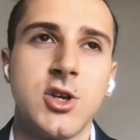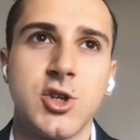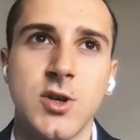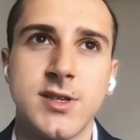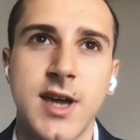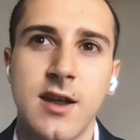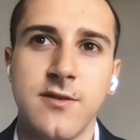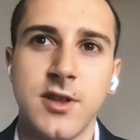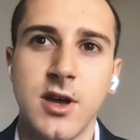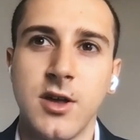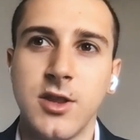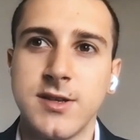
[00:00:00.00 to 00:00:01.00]
so it's kind of
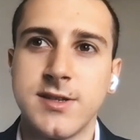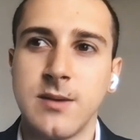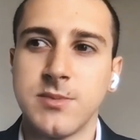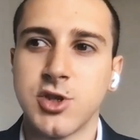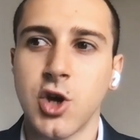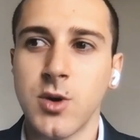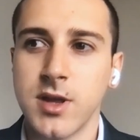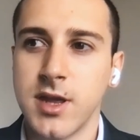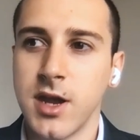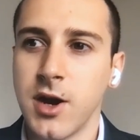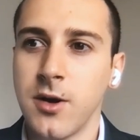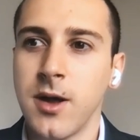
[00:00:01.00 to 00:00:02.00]
the same story
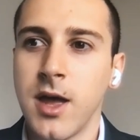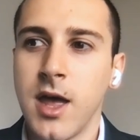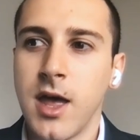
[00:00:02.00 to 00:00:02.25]
here.